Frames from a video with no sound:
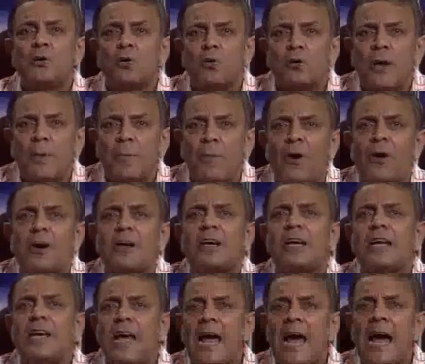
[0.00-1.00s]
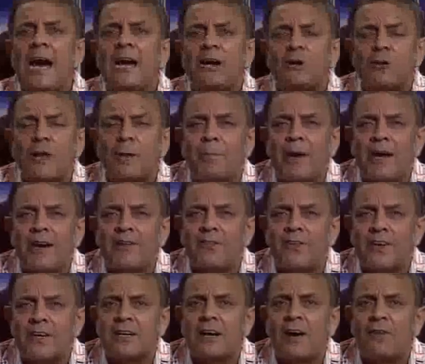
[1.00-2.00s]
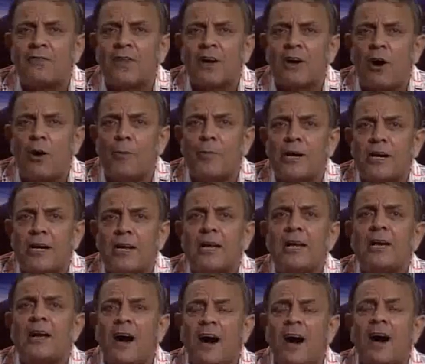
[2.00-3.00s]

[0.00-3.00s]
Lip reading: to the polity, and to the benefit of the community